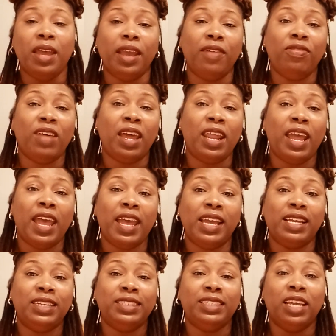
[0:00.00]
and that
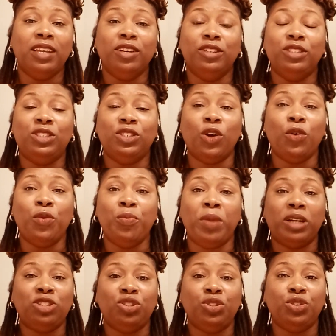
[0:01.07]
has so
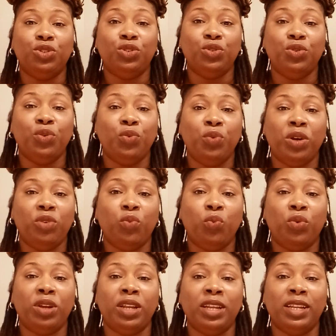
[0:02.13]
much to do with
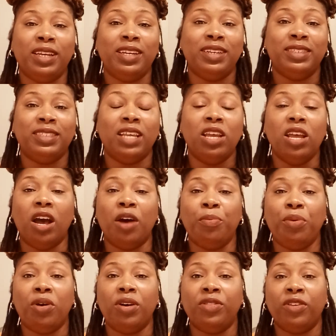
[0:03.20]
what it is
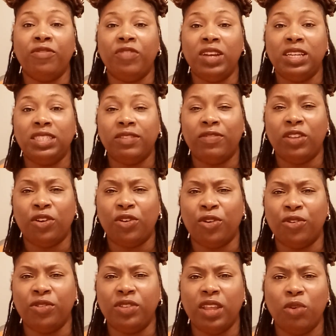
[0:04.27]
upon the face of the
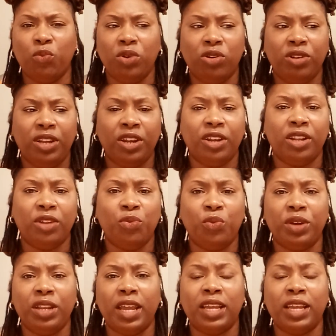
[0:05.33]
earth that we're dealing with,